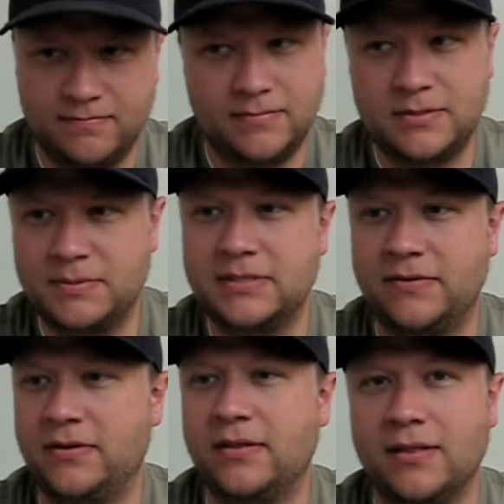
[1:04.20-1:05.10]

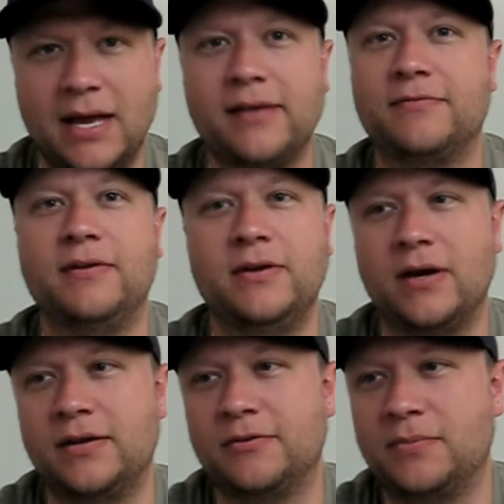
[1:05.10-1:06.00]
specifically the last video
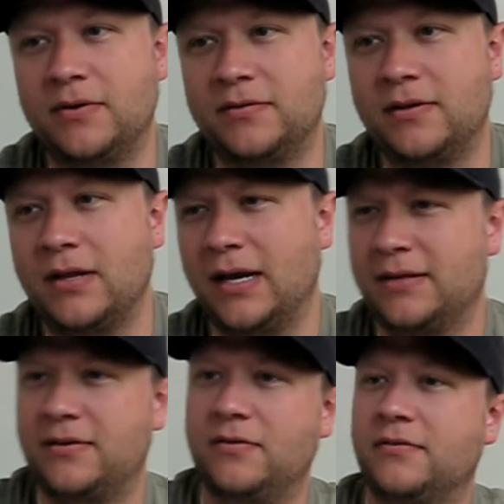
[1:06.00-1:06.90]
I just posted. I
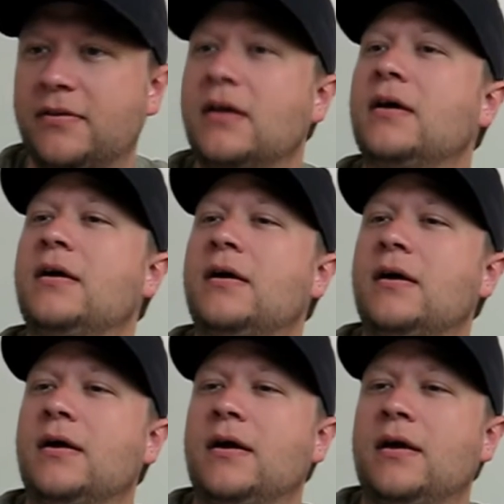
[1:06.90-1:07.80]
guess it was
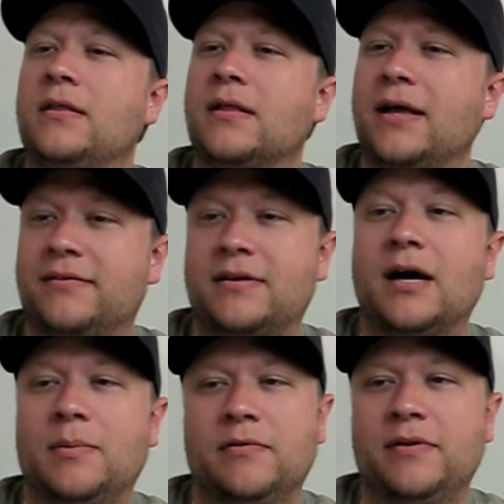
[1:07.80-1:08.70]
the last
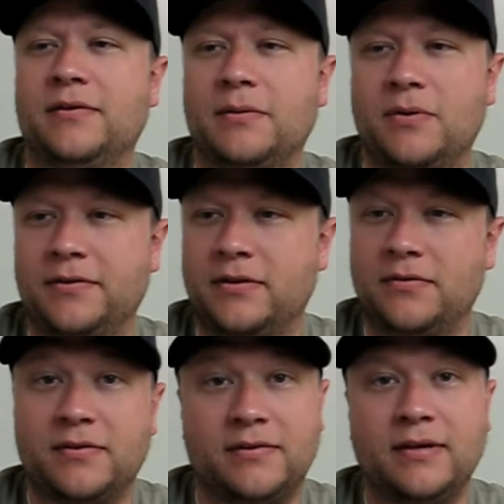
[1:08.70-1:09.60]
couple of videos I posted. It
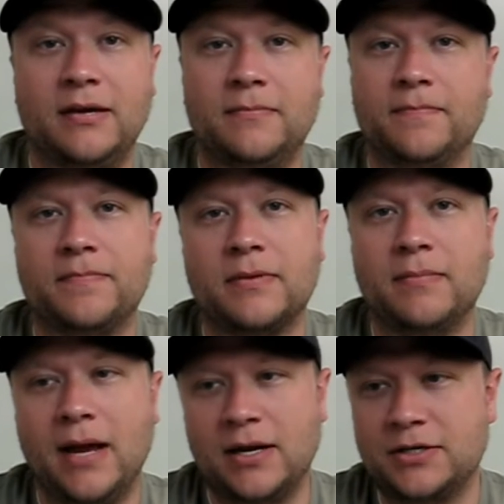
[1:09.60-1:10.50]
was the same
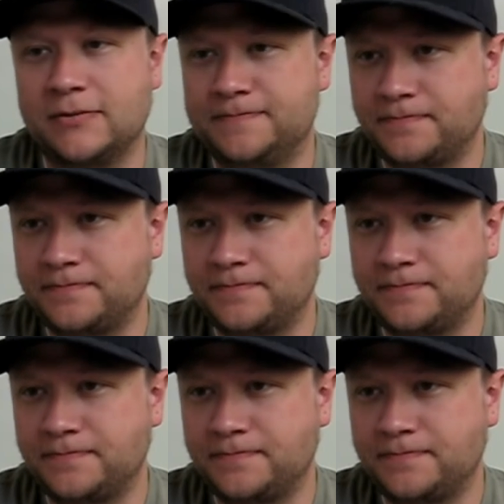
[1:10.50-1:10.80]
match.